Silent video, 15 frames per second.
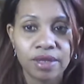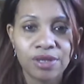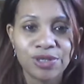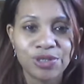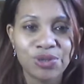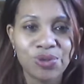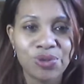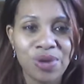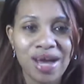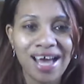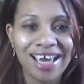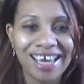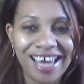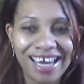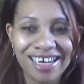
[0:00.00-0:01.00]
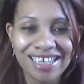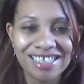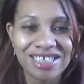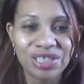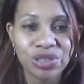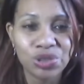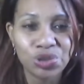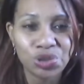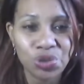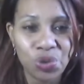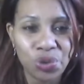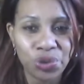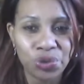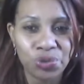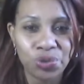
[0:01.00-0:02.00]
So again, this is to
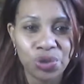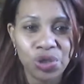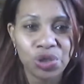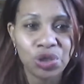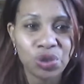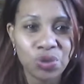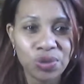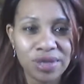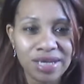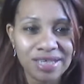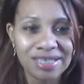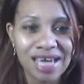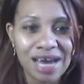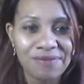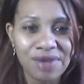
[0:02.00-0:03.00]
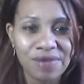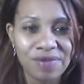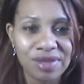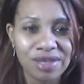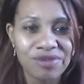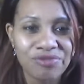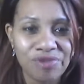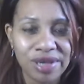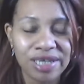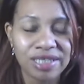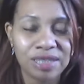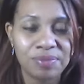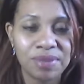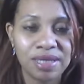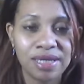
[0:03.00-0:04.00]
show you you don't need to have everything ready
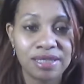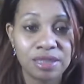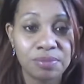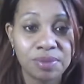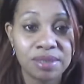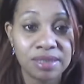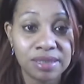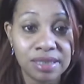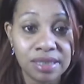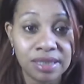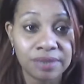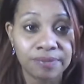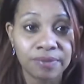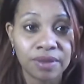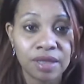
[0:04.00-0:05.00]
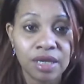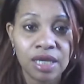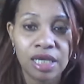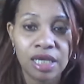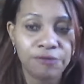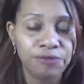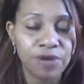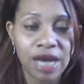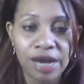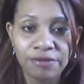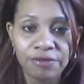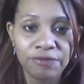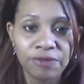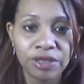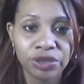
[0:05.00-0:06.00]
to begin to be seen. If you
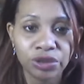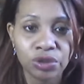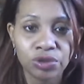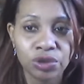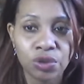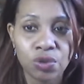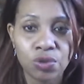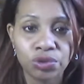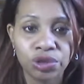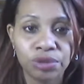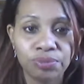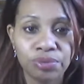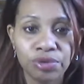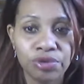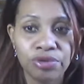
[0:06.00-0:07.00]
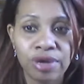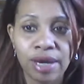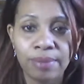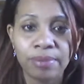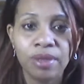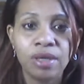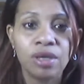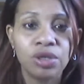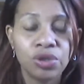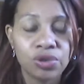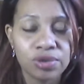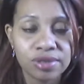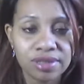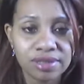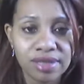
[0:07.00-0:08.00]
haven't fleshed out your coaching program, you
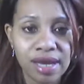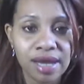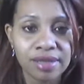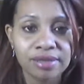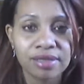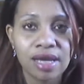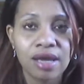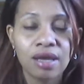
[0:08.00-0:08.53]
could start